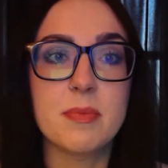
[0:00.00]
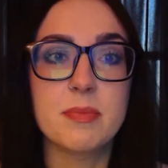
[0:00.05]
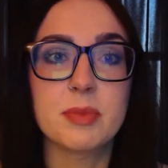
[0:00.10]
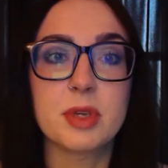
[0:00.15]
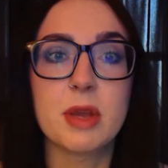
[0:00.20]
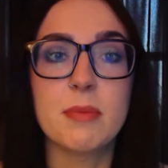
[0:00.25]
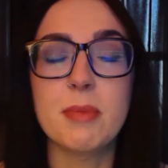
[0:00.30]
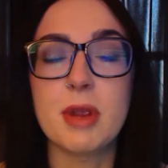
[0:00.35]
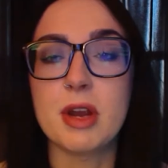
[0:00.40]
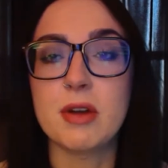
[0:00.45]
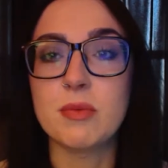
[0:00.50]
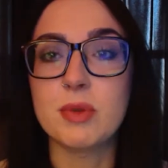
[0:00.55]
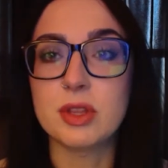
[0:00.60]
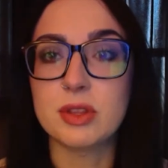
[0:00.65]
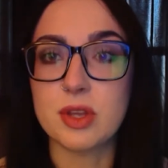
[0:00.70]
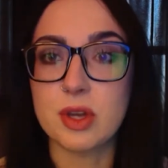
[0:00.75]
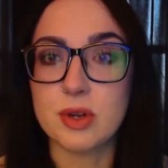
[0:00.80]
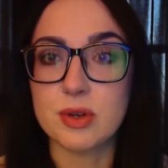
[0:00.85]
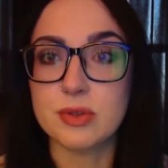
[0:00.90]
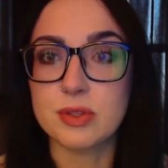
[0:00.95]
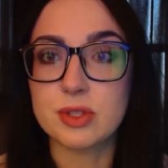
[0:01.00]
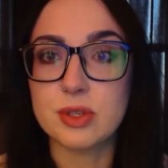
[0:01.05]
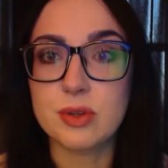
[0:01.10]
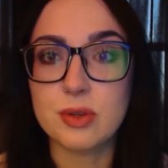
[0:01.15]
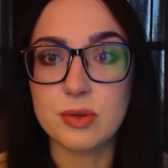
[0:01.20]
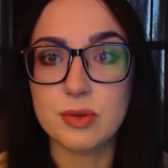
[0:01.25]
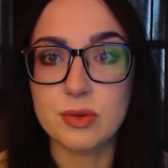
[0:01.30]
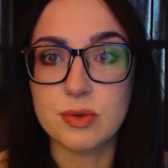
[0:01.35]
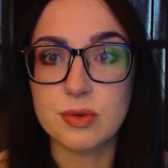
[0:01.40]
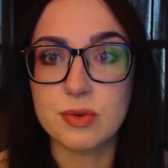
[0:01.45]
compared with those
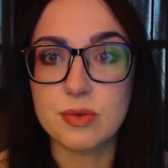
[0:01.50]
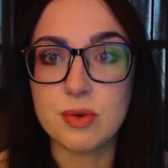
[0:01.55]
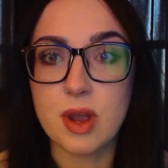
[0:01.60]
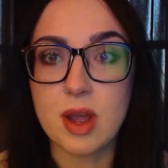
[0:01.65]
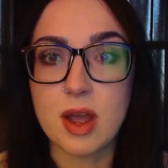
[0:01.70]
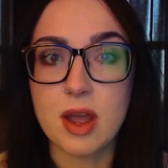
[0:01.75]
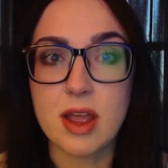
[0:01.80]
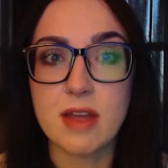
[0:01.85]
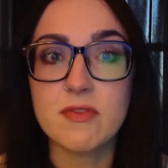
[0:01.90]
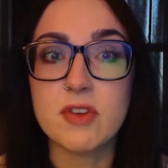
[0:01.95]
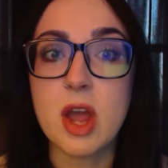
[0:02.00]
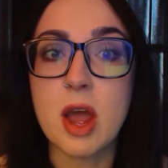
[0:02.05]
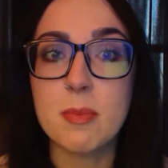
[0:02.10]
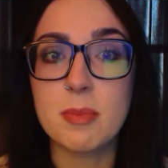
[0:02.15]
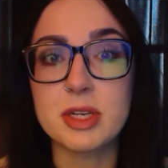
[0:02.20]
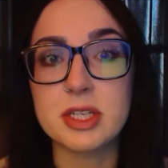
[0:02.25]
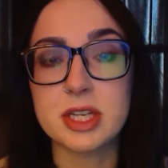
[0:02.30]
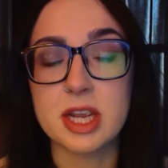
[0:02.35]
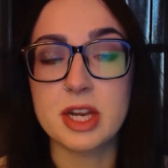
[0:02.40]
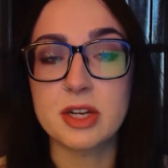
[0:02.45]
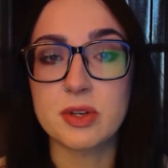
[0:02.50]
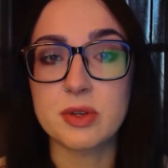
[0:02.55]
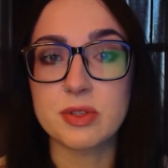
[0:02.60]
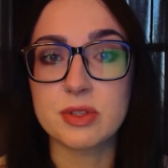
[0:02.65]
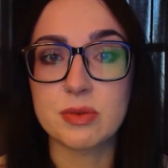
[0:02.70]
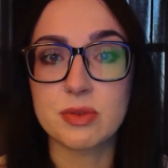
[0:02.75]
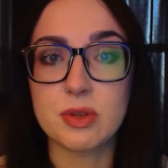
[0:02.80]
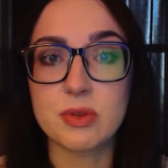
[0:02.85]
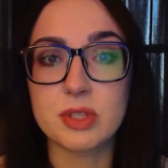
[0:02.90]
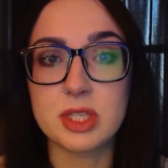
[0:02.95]
who have not been
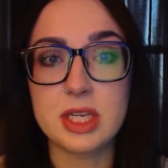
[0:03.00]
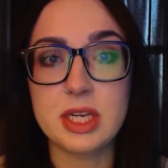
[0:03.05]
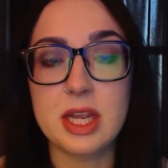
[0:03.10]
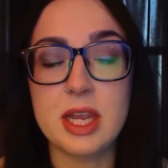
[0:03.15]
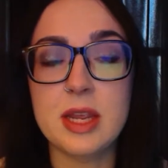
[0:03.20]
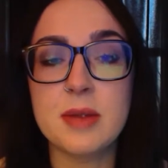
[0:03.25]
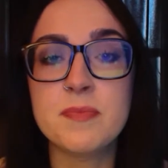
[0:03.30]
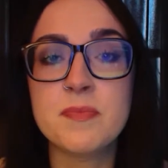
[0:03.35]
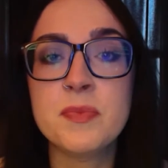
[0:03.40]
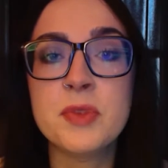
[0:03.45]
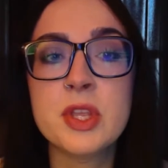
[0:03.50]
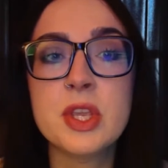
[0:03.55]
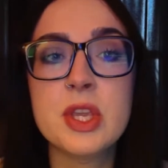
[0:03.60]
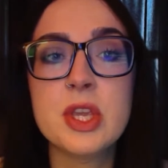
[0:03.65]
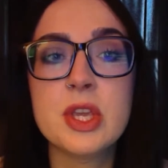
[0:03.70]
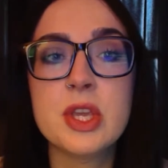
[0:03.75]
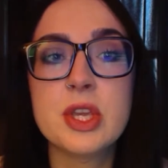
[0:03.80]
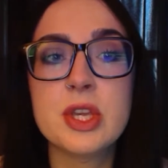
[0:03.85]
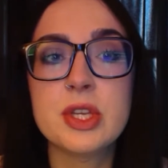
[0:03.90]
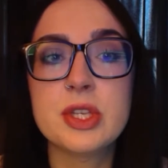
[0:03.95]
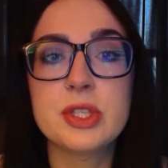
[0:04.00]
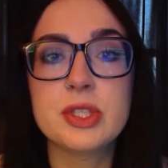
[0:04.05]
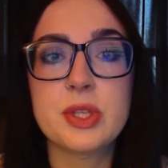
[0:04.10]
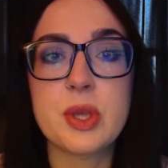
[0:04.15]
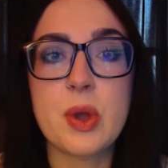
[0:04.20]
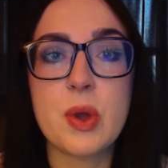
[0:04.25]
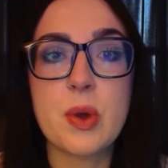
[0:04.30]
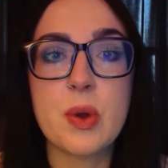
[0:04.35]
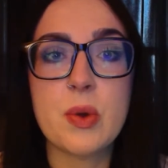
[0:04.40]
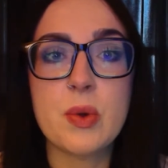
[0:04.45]
diagnosed with OCD.
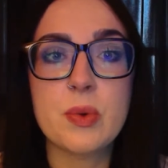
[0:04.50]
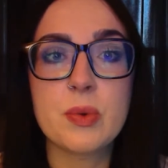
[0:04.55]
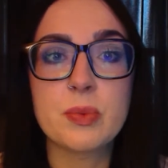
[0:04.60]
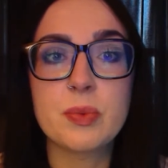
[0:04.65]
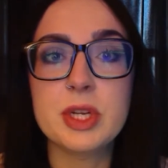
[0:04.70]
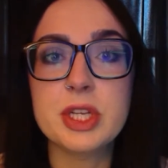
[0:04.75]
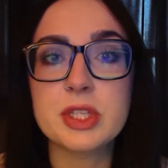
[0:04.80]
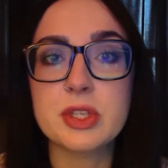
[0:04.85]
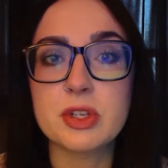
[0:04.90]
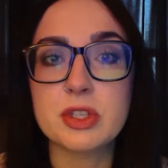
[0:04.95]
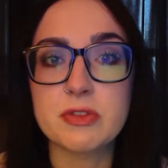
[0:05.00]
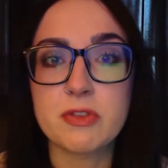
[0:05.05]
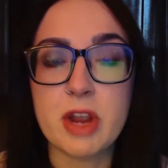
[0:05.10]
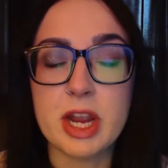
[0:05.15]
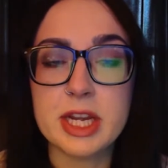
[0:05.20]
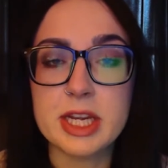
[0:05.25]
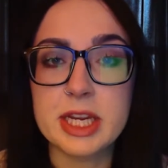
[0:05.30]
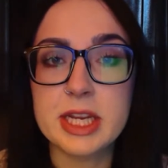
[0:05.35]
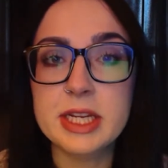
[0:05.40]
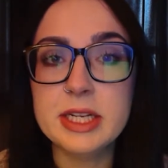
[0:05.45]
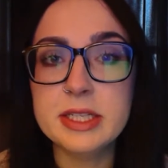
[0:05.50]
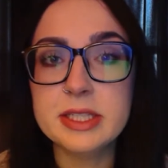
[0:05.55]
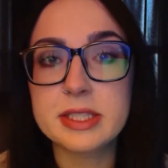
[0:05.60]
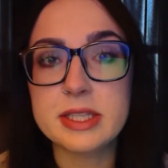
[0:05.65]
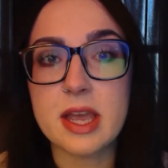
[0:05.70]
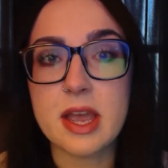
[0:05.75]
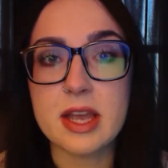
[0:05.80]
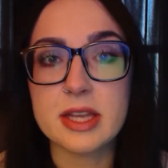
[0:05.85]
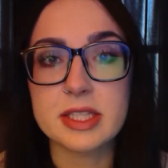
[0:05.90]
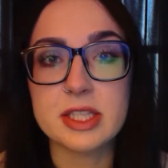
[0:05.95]
So research findings
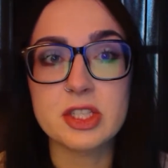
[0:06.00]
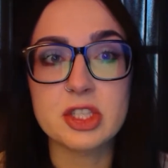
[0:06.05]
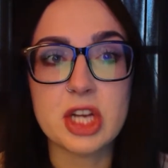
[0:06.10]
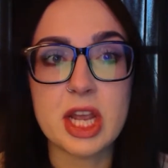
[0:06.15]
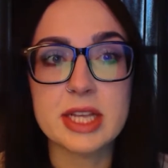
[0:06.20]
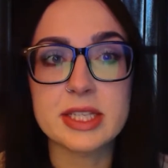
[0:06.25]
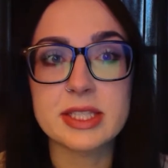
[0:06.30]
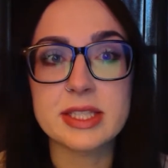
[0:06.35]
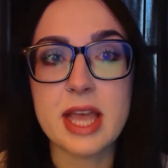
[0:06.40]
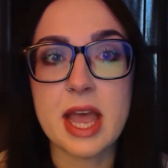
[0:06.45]
suggest